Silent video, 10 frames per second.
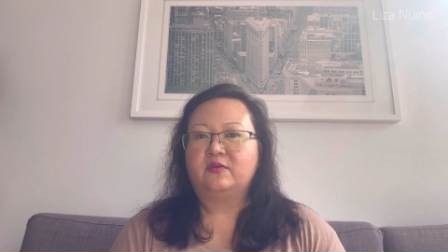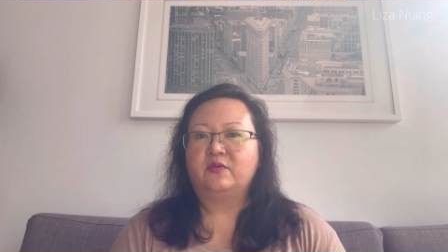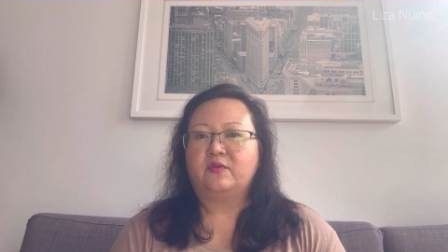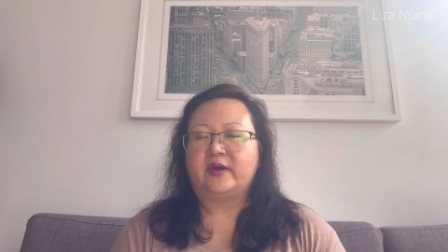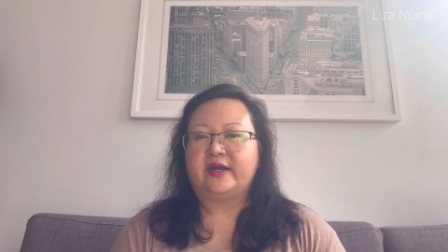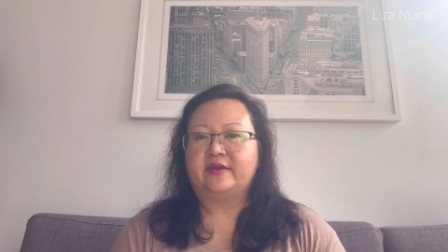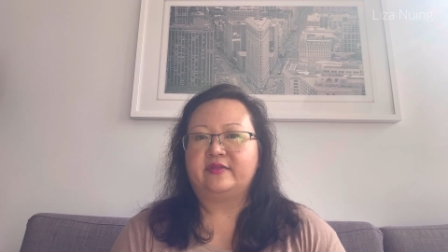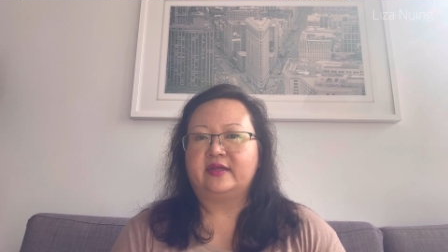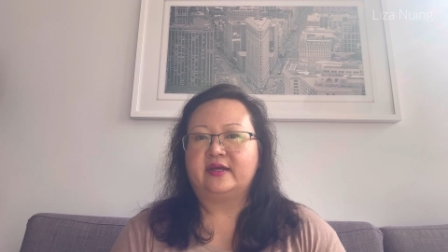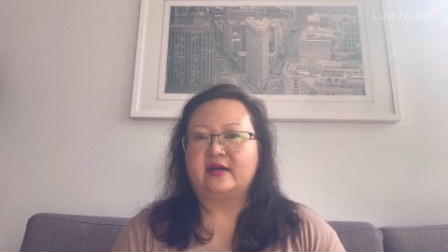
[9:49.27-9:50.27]
where
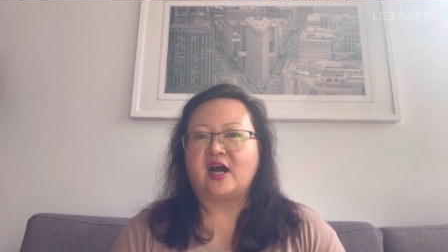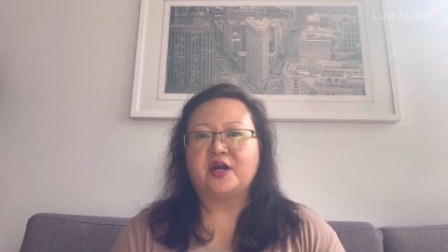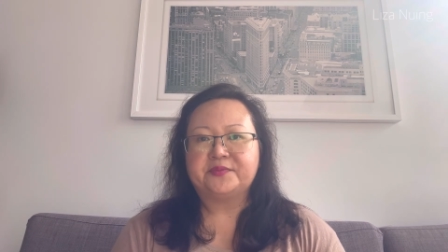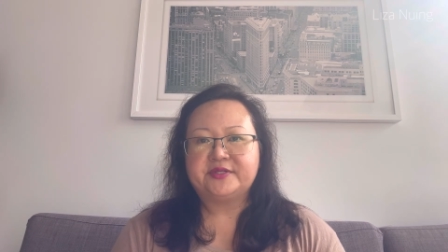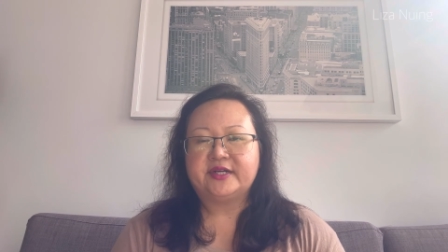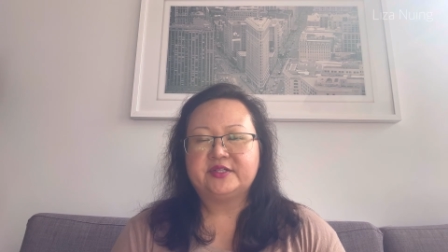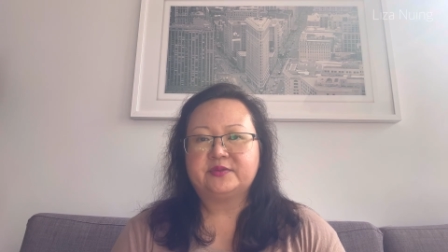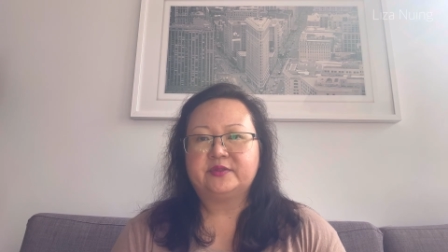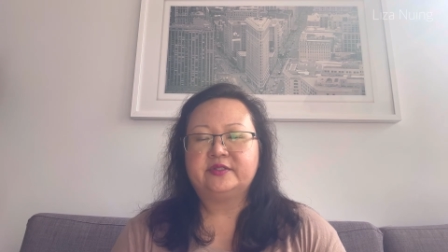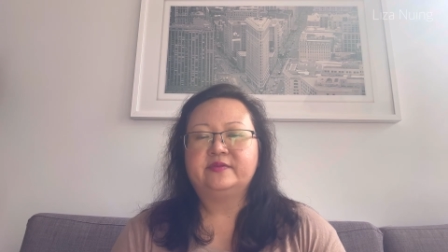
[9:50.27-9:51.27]
the armchairs
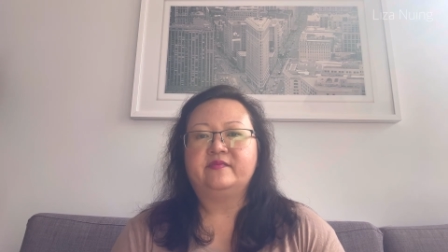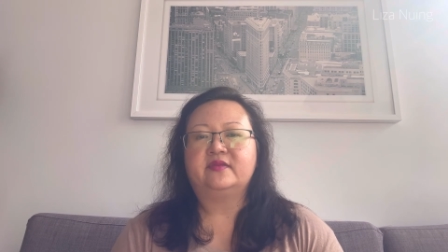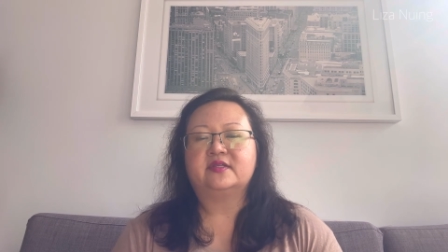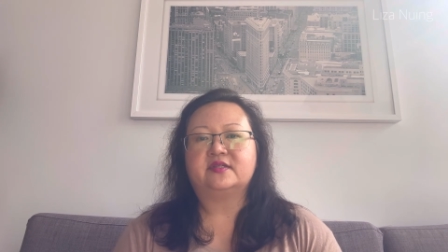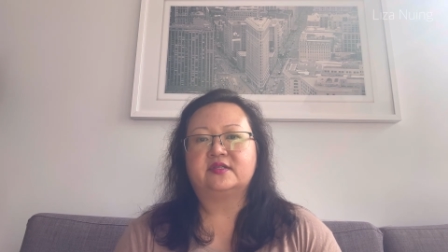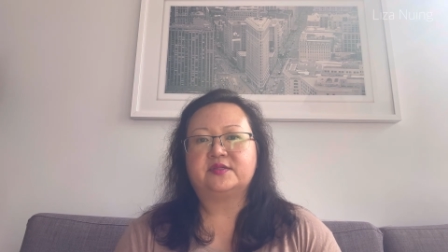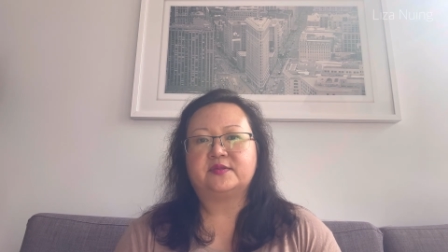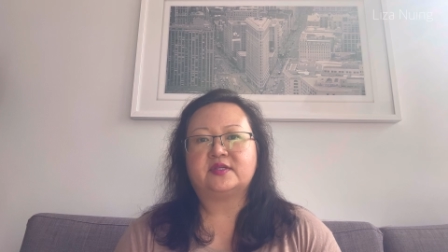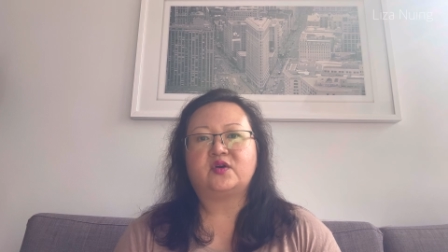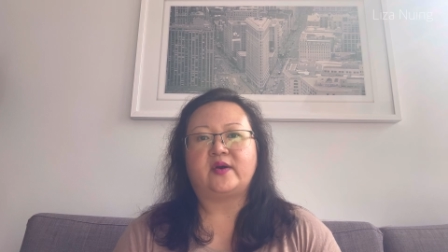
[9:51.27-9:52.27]
were, so this
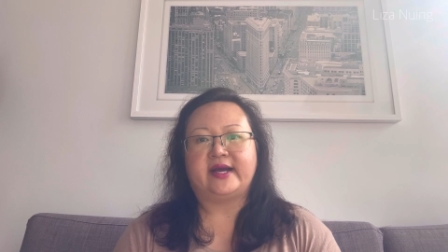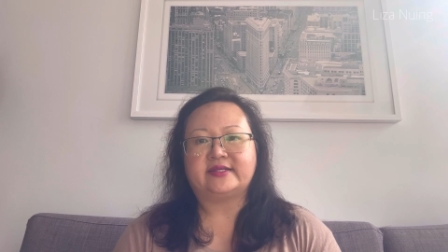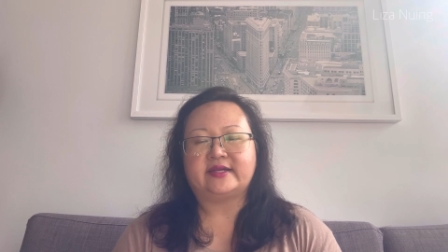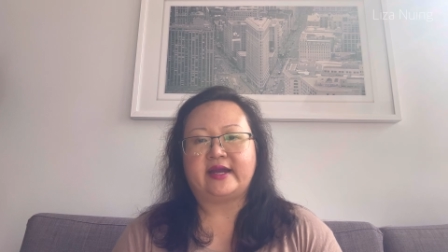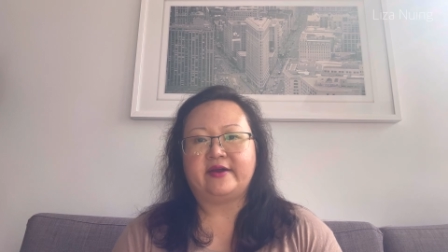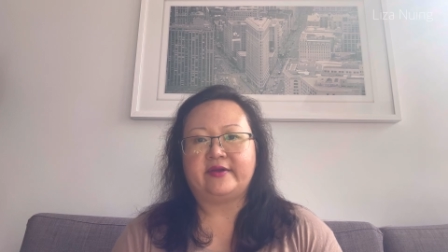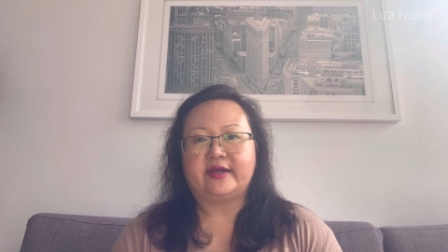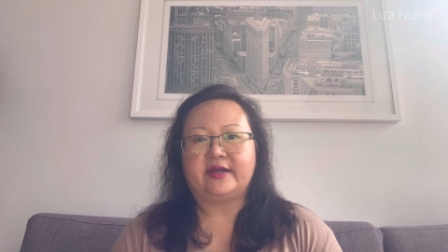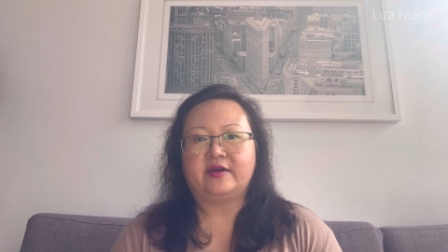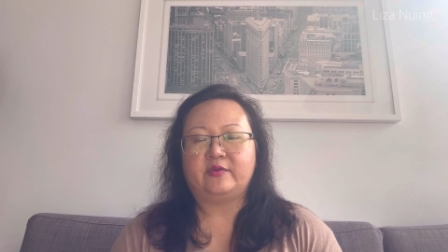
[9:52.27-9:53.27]
was a quieter
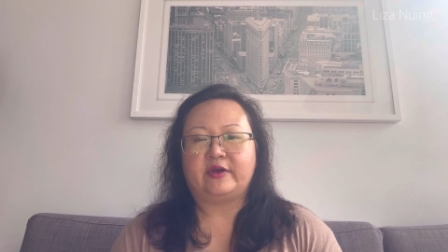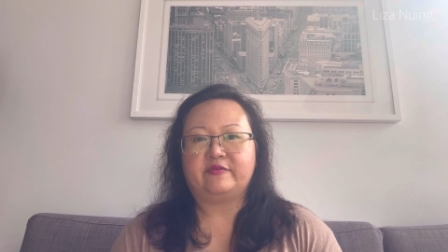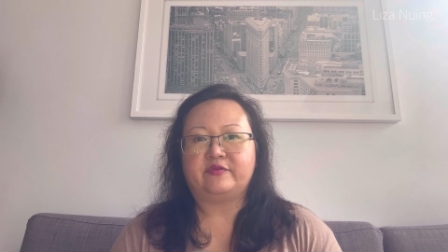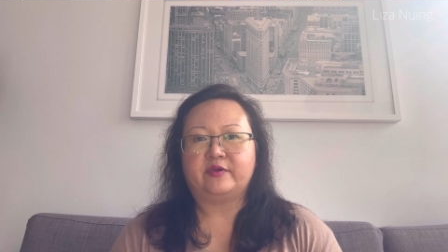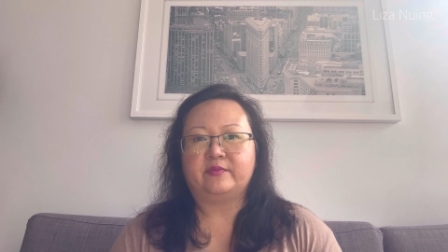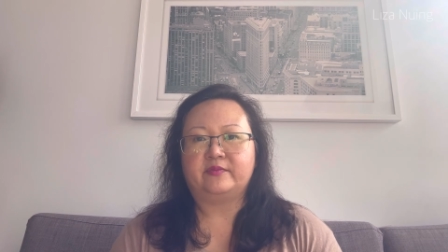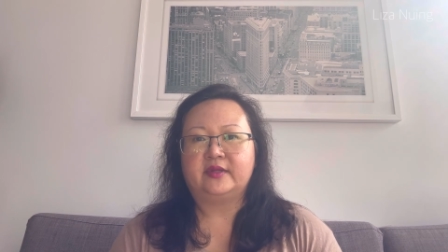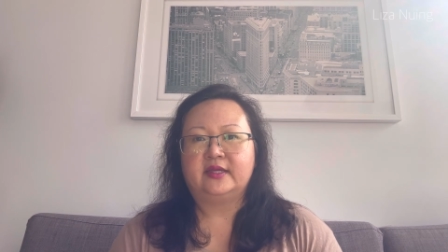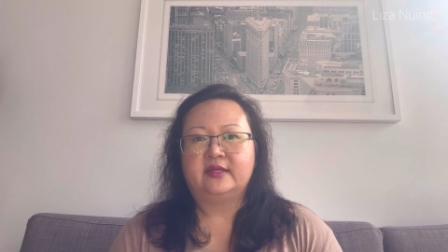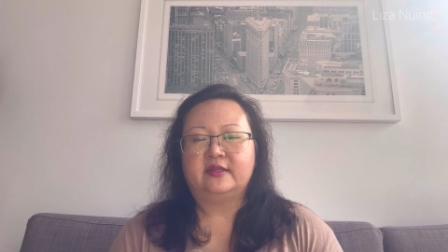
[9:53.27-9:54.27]
area away from
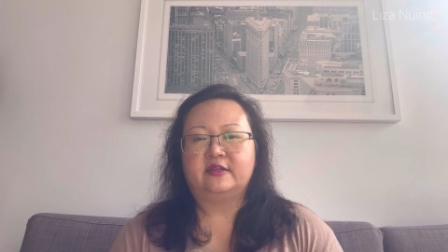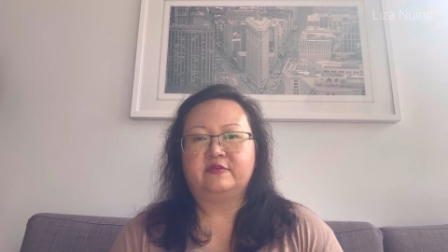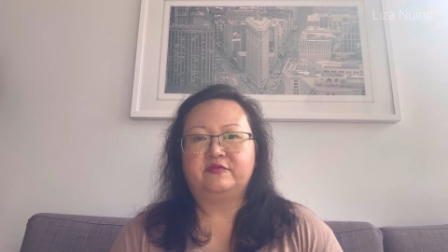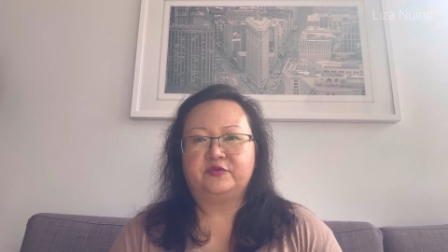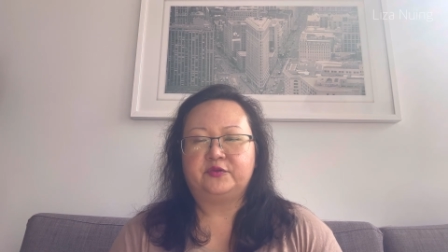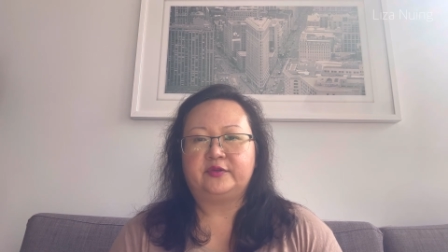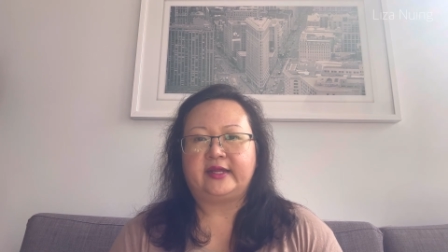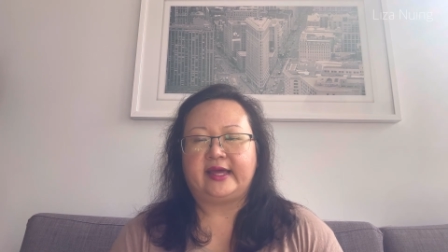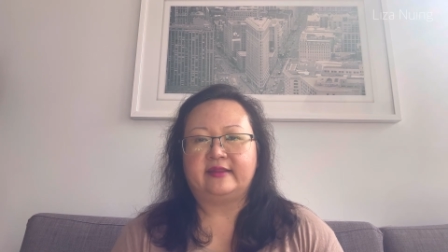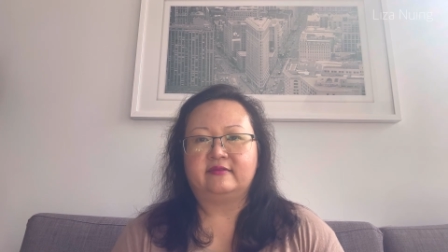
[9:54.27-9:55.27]
the food
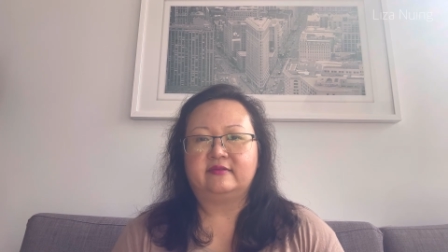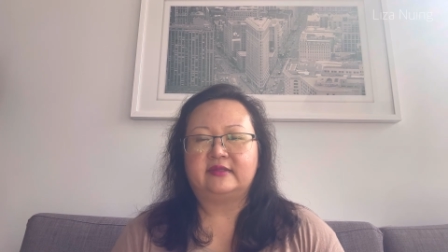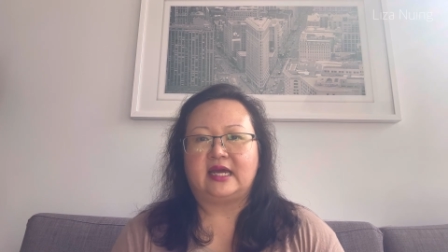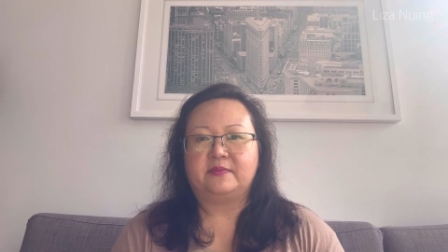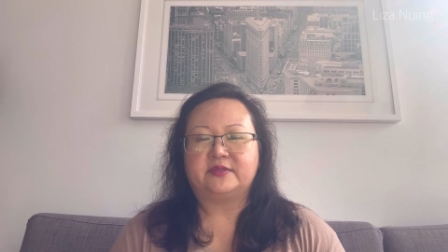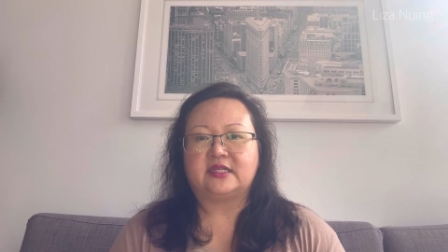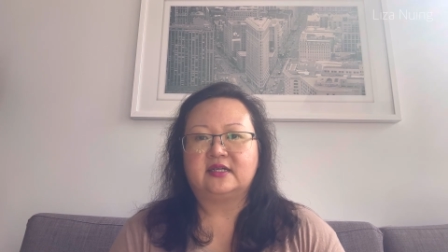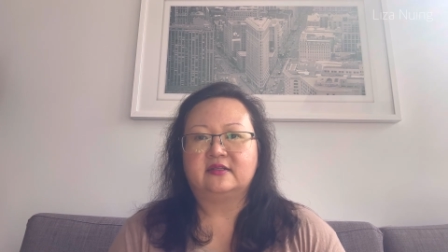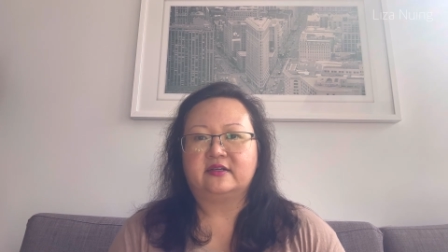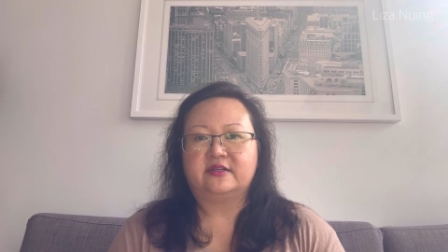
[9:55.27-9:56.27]
and that
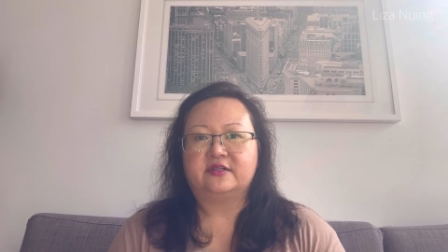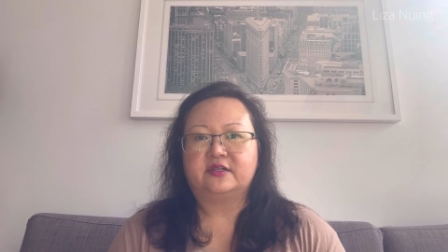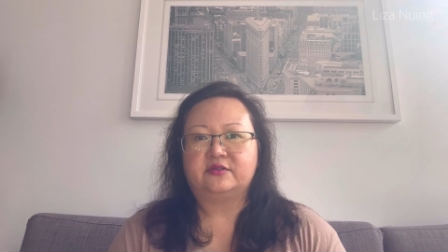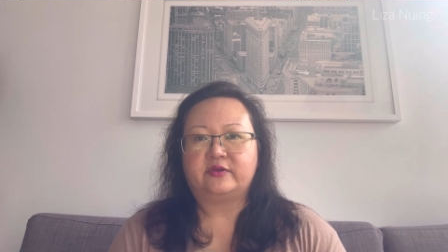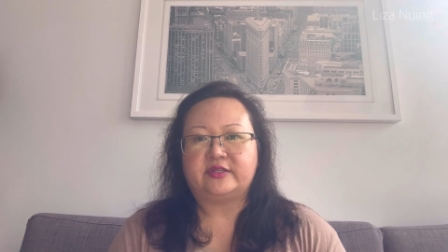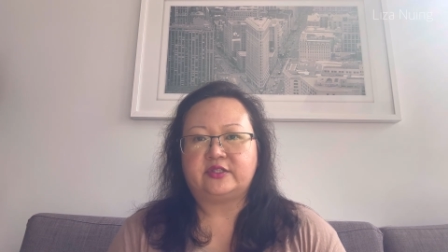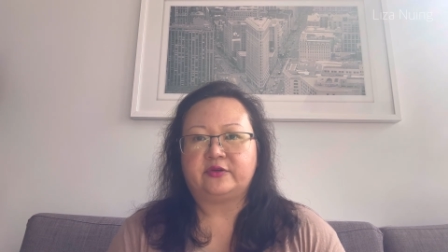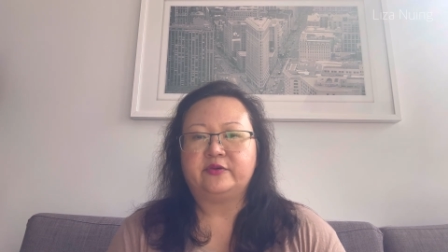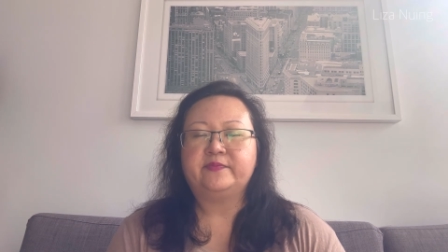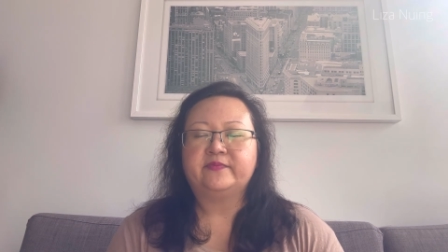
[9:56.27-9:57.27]
particular noisy
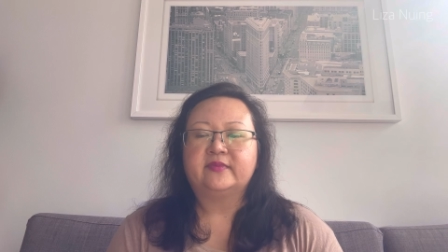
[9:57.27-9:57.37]
group,